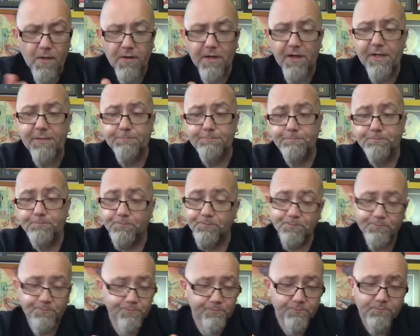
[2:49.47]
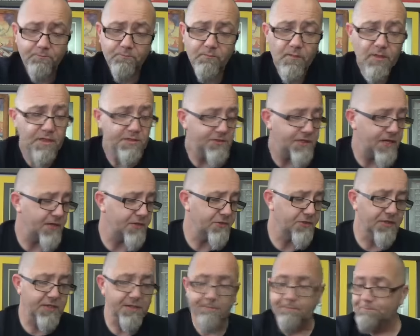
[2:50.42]
All right. It's
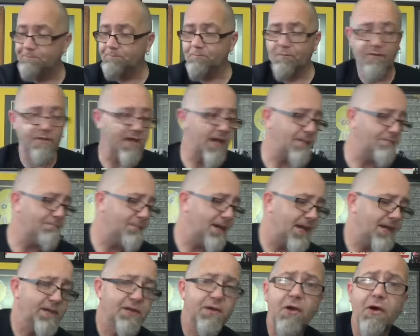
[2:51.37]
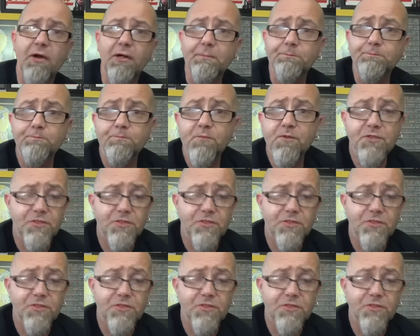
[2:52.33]
actually not bad at all.